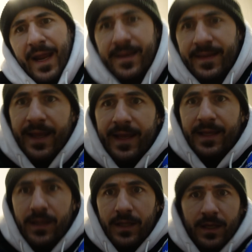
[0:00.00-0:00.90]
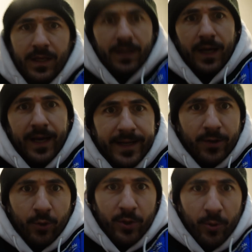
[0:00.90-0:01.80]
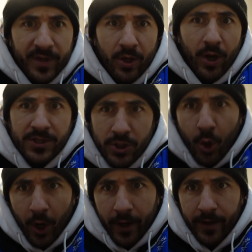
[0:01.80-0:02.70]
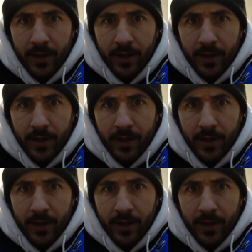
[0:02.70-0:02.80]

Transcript: And then I normally open the garage door.